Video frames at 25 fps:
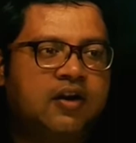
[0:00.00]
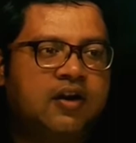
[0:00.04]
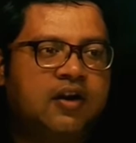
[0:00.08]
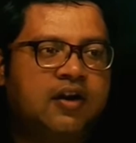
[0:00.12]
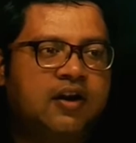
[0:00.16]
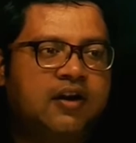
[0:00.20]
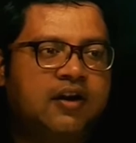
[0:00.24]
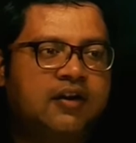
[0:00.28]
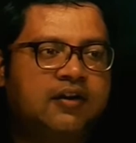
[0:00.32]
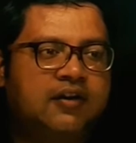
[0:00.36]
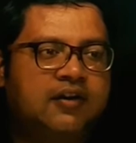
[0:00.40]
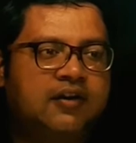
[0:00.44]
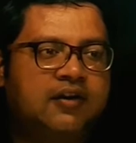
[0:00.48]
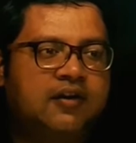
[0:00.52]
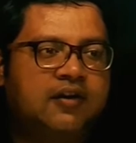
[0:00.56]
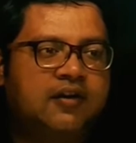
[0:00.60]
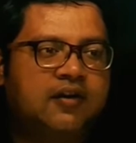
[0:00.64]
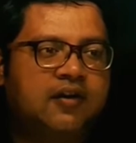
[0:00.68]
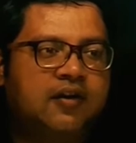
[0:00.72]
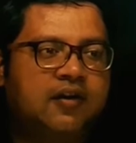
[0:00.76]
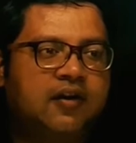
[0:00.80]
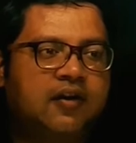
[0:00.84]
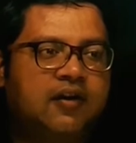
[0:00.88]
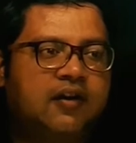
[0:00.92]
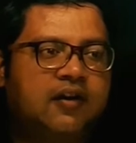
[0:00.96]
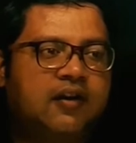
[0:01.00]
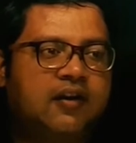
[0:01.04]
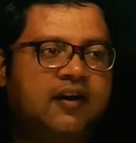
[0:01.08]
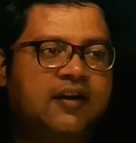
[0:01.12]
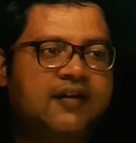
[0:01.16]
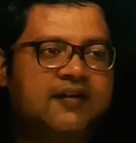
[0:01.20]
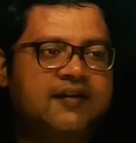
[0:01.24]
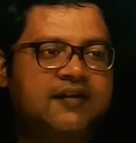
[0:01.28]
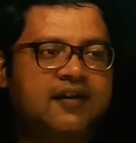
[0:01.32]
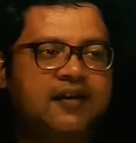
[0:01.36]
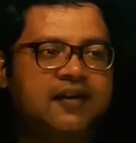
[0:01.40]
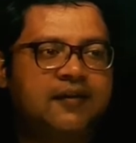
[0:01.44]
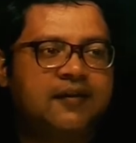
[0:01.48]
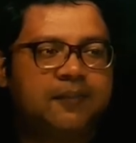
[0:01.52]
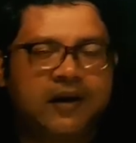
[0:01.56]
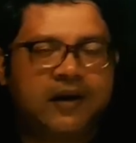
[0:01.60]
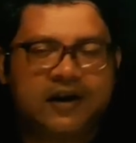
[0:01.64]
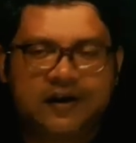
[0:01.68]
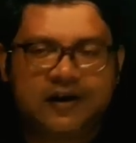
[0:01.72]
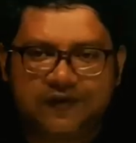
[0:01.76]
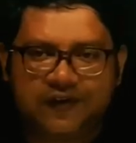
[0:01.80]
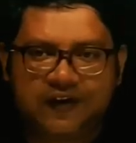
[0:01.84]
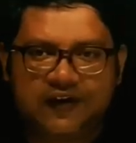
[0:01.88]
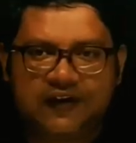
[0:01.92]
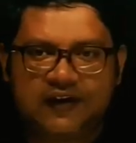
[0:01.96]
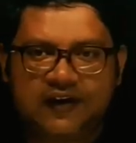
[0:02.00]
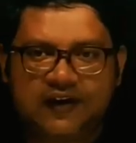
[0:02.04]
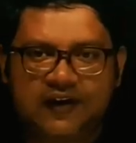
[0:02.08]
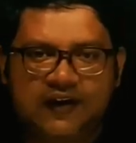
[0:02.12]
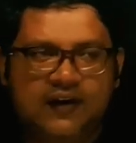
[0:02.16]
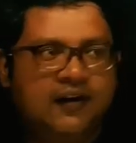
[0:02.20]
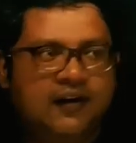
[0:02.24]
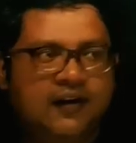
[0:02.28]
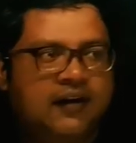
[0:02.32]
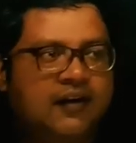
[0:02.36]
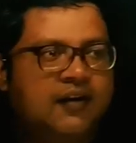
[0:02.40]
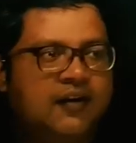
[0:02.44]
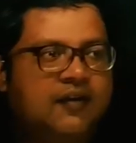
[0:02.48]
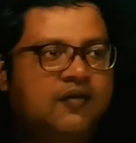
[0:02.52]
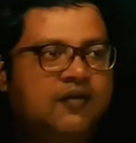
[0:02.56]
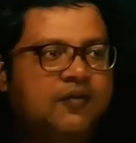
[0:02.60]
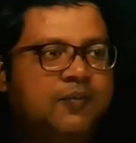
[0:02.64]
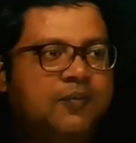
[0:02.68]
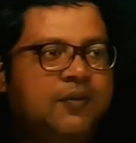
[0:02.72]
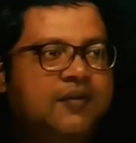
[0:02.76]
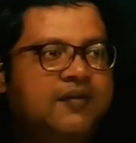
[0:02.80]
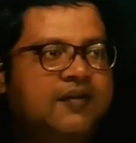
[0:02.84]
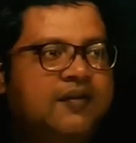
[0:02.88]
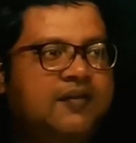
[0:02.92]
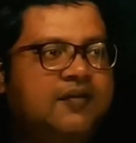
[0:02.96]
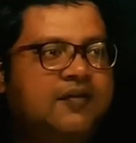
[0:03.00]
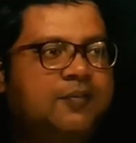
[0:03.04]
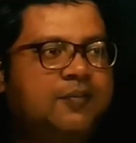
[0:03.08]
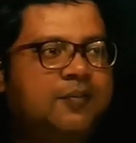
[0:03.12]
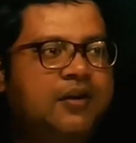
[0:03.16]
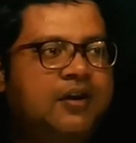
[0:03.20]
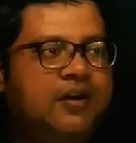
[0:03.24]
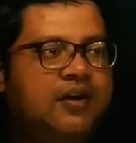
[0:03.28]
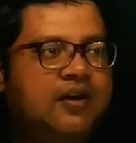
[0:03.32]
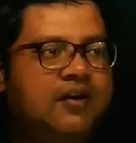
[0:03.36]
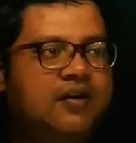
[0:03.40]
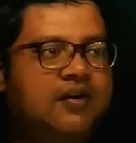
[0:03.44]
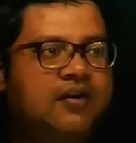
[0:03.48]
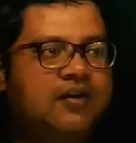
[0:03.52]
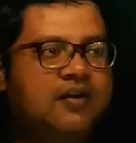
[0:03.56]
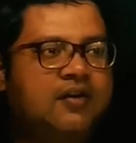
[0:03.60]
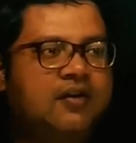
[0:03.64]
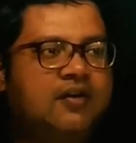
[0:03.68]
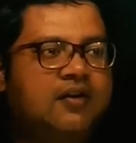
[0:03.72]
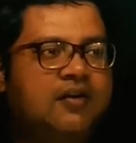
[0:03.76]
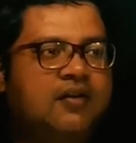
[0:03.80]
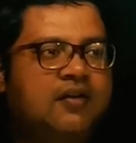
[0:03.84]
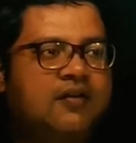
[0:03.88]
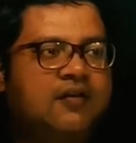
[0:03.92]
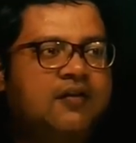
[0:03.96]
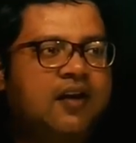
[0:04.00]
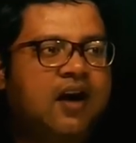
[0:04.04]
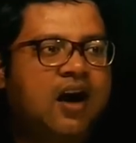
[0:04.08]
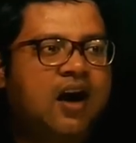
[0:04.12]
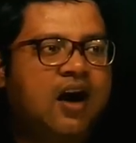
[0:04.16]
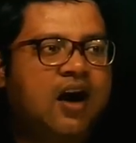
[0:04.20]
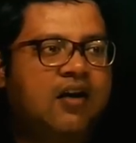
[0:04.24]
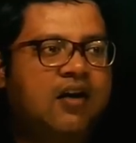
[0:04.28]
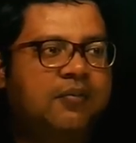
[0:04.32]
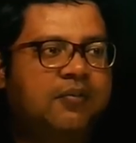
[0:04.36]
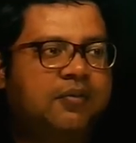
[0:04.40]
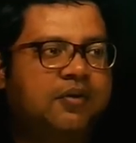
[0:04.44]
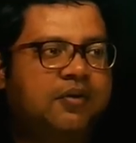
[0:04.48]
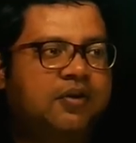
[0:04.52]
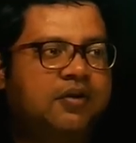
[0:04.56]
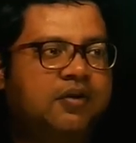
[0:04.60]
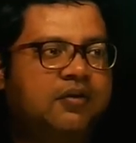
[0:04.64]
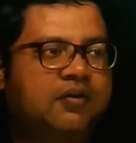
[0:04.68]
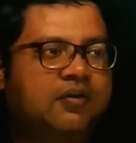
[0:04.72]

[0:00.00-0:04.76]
it gets the benefit. Species B is harmed.